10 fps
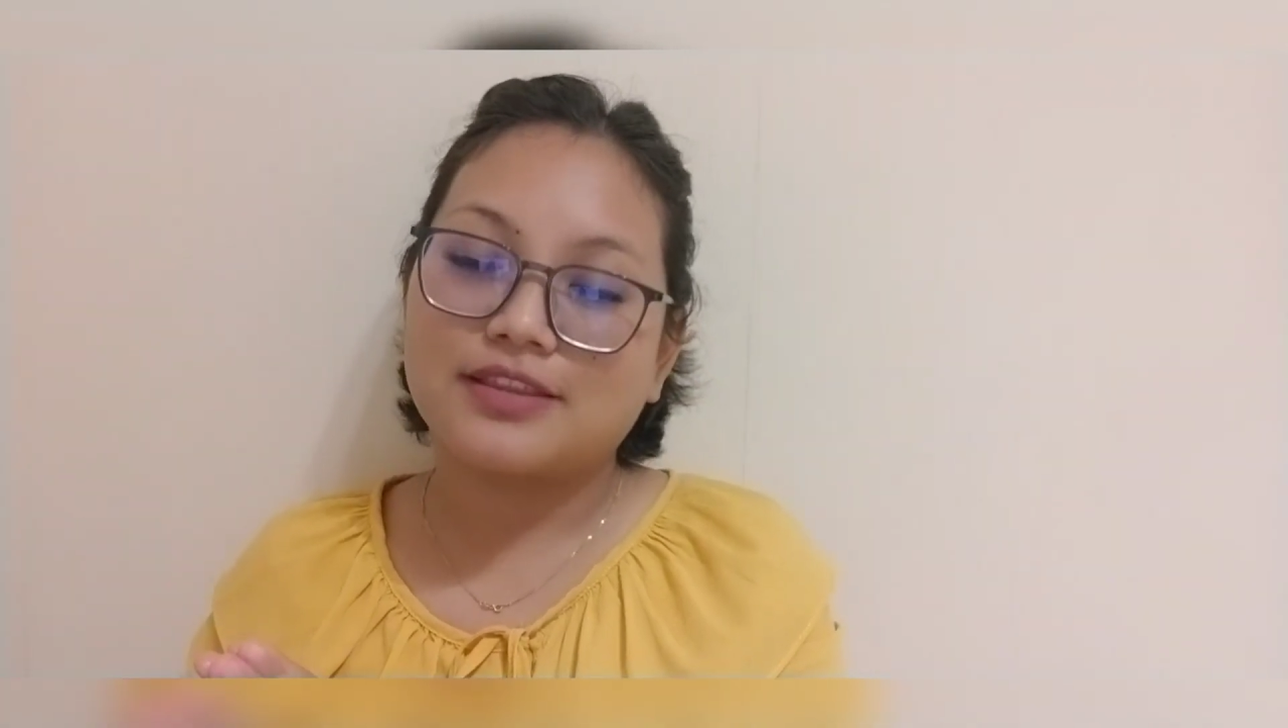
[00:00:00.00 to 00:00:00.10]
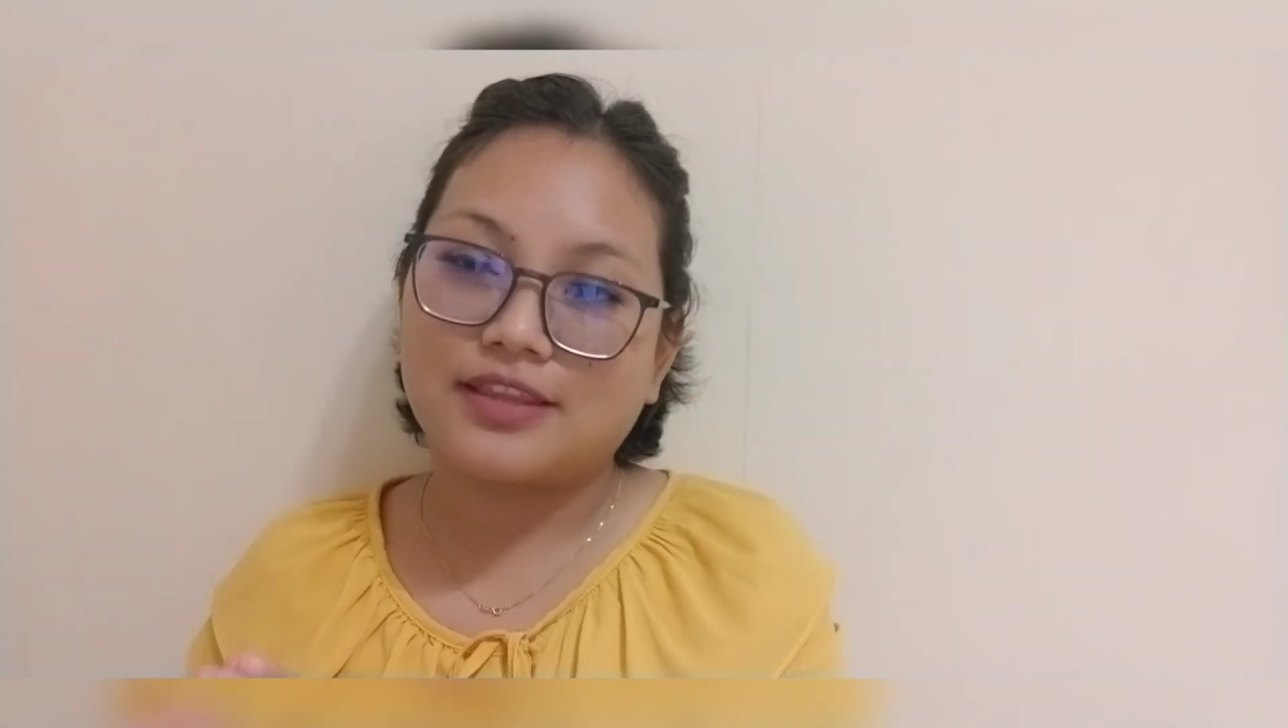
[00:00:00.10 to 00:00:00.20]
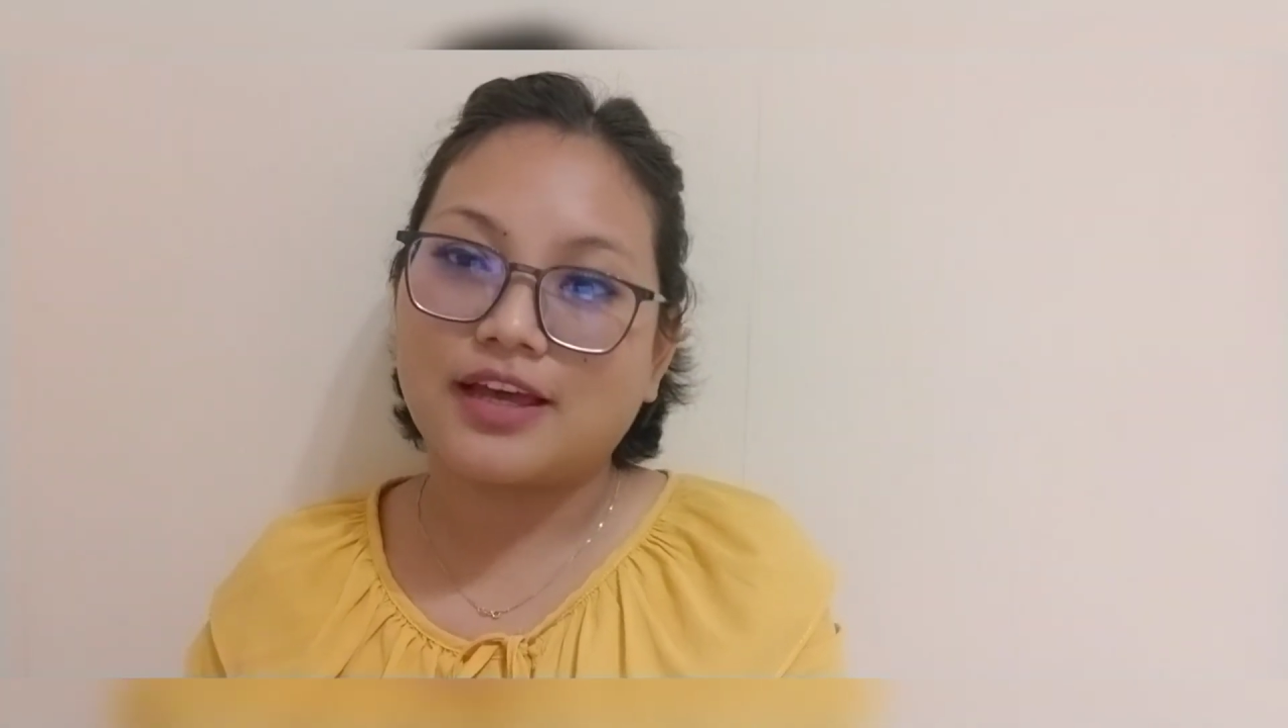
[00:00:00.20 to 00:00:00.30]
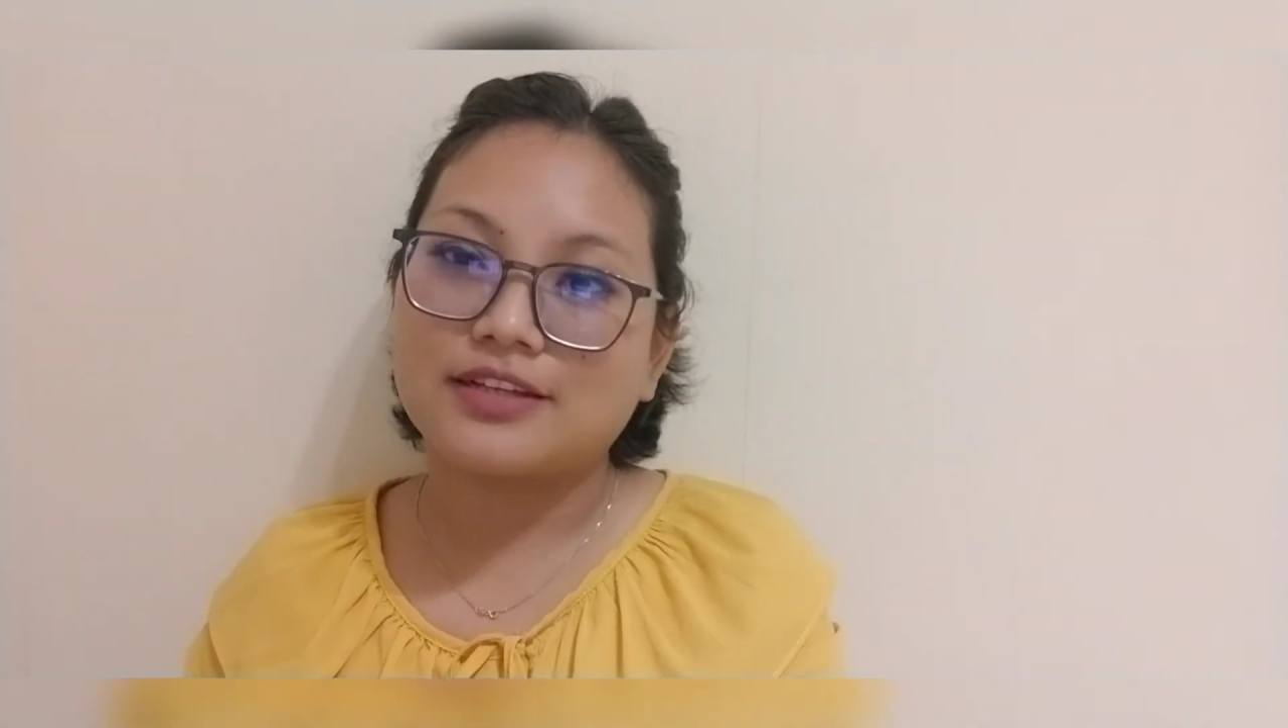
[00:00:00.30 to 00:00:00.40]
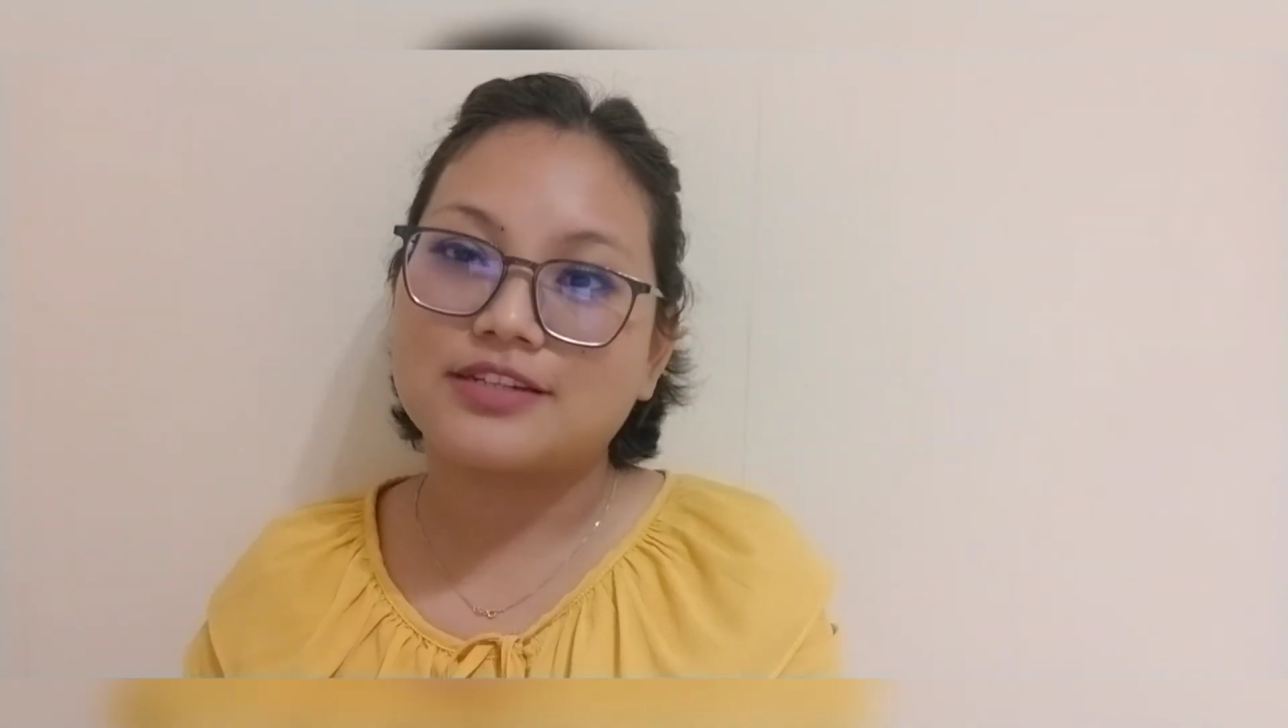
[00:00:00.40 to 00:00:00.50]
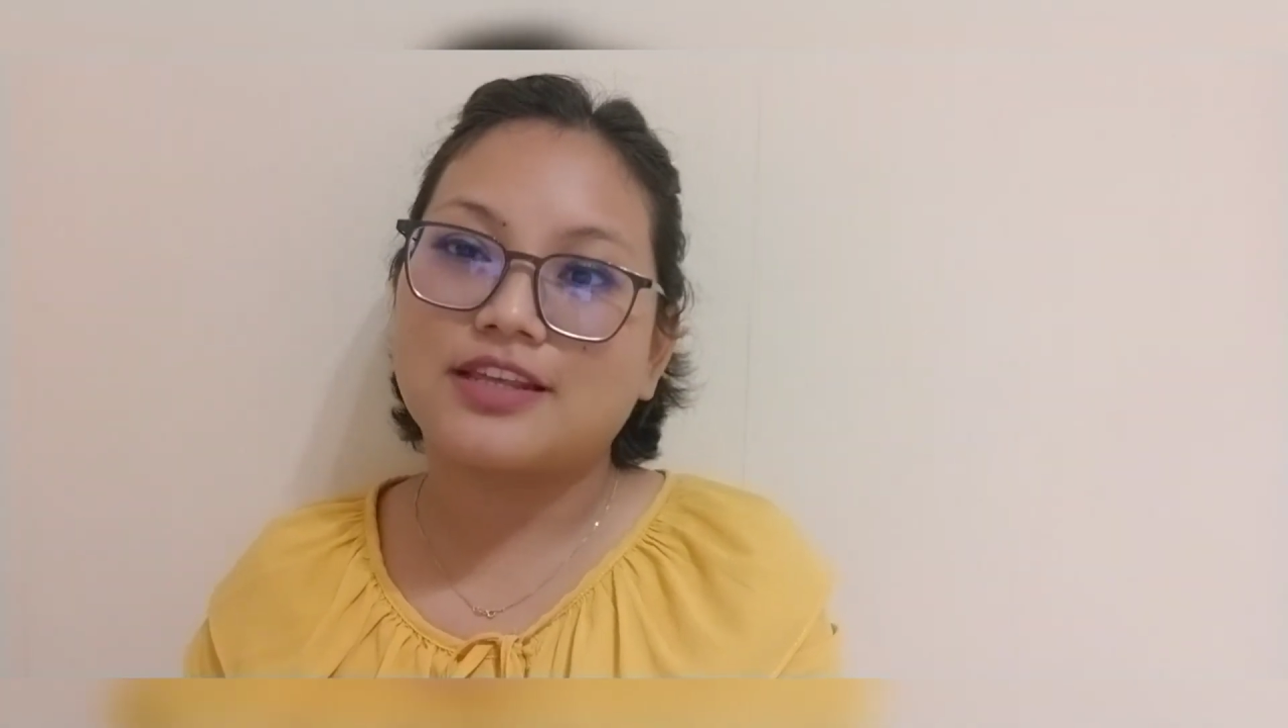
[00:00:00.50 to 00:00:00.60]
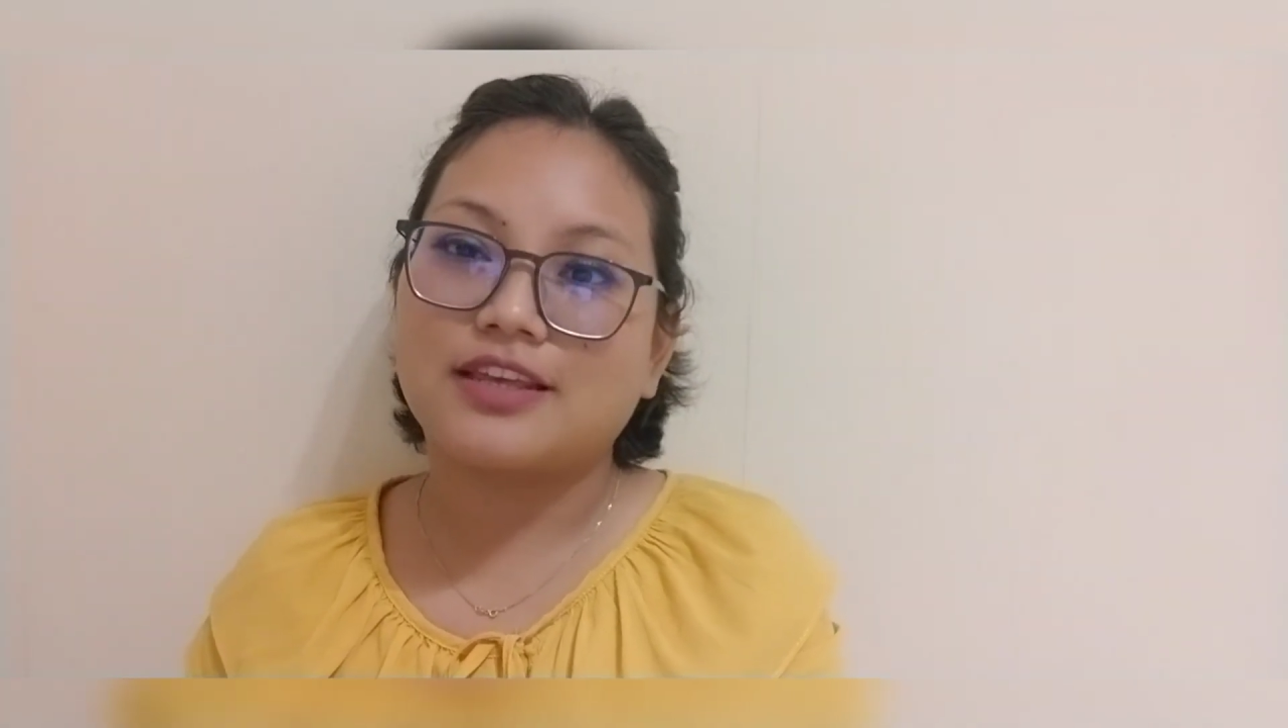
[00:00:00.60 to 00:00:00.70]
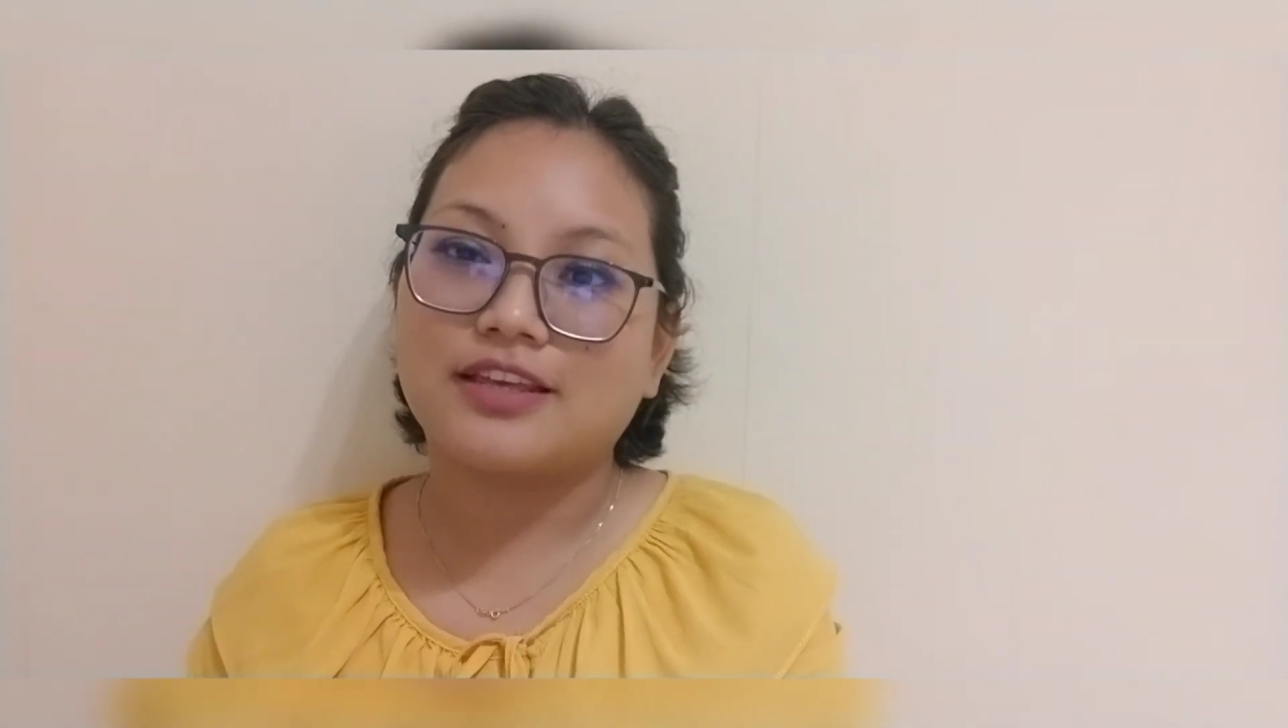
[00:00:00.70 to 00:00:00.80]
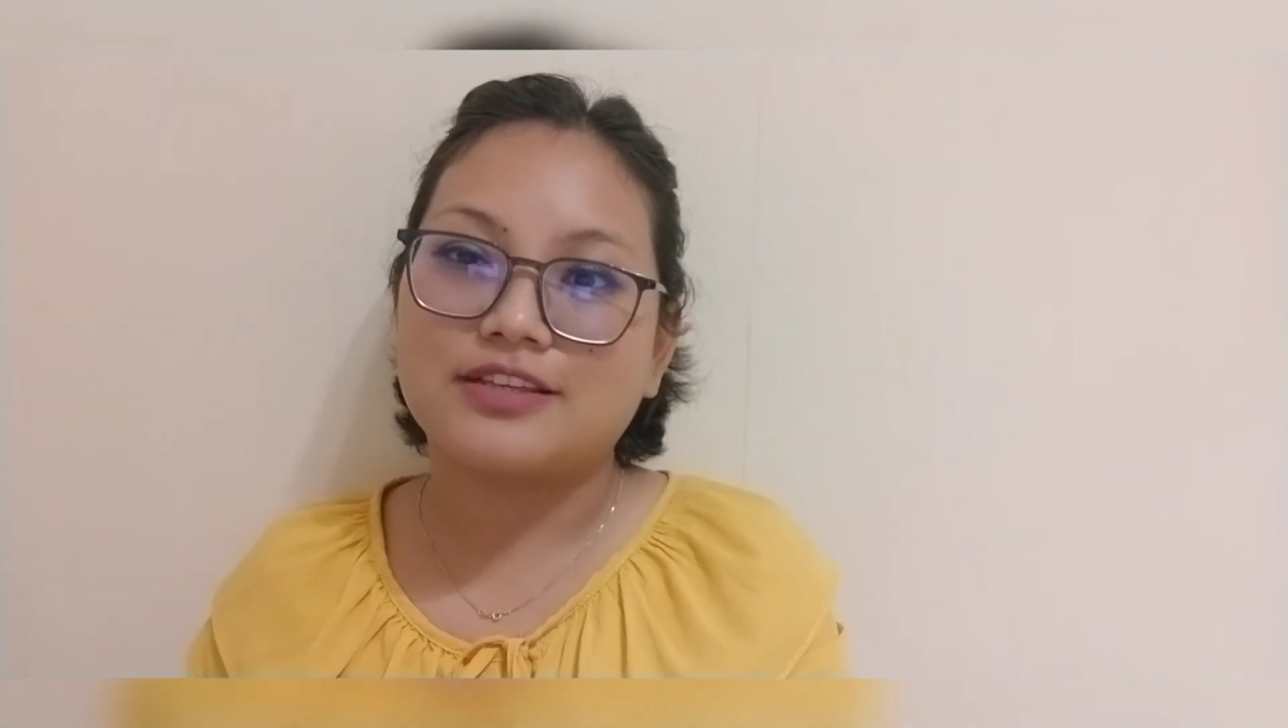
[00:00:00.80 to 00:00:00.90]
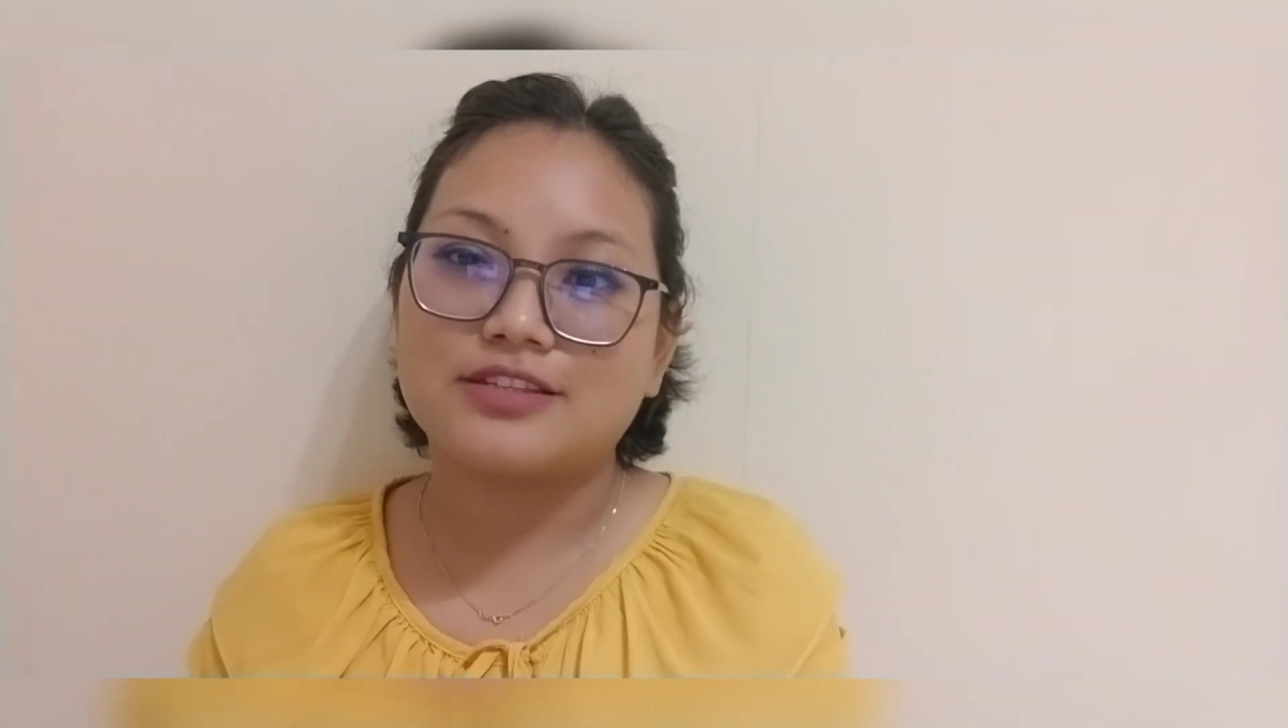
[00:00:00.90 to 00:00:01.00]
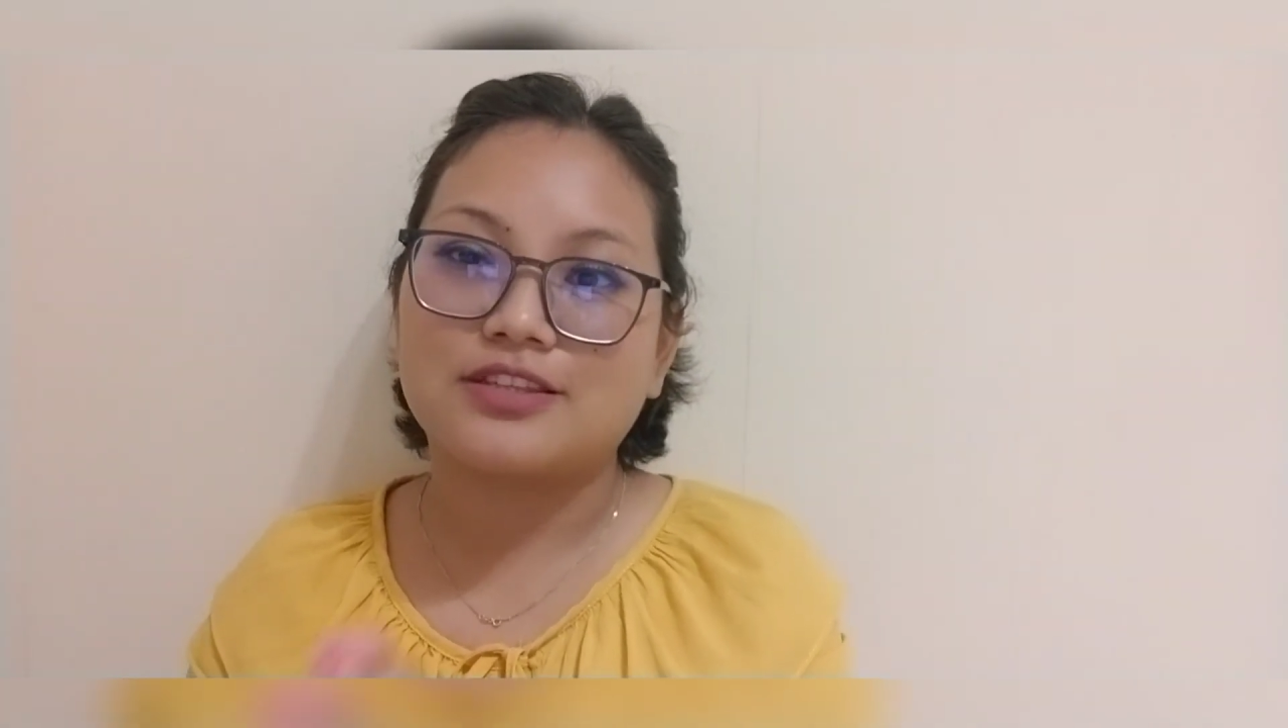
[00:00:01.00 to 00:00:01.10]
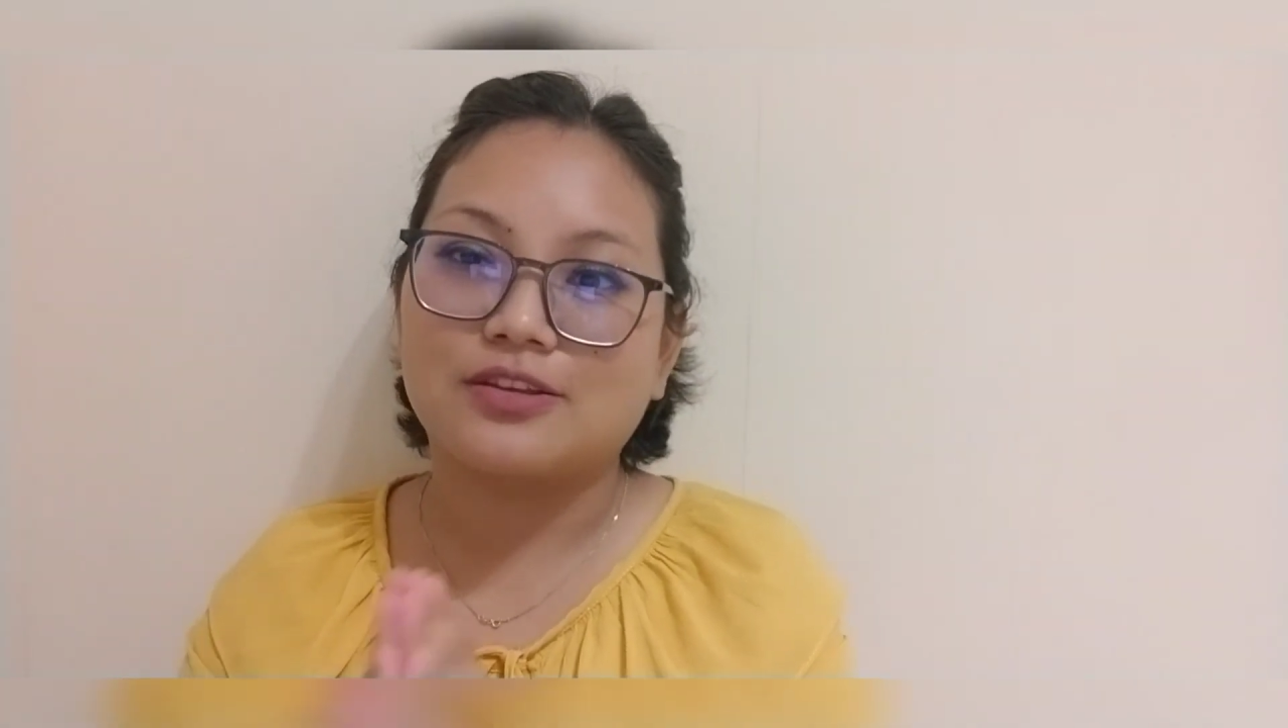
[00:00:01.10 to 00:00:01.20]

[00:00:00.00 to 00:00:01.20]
That is